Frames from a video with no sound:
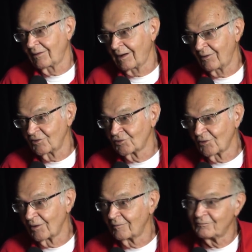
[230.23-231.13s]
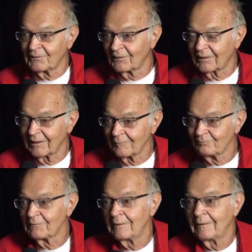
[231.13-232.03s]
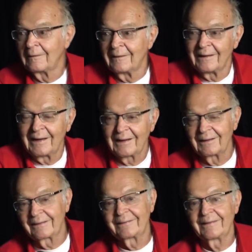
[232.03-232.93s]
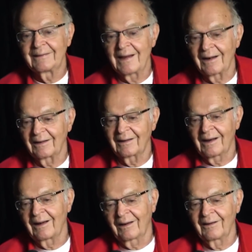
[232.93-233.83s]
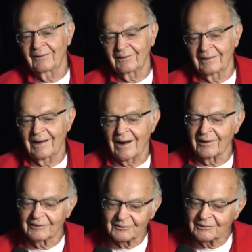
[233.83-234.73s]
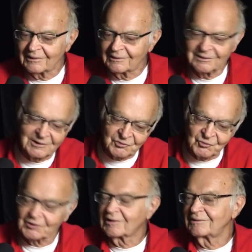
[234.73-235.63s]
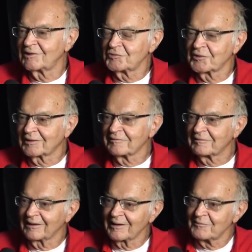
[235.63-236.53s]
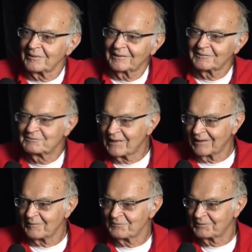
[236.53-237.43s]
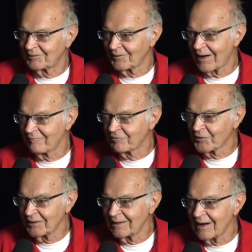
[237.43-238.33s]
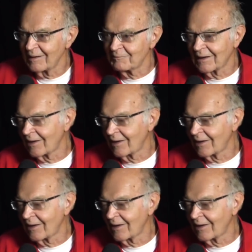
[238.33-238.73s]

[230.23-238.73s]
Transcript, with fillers: Arizona. Mm-hmm. Okay. Mm-hmm and and and I include district District of Columbia. Uh, so I have 49.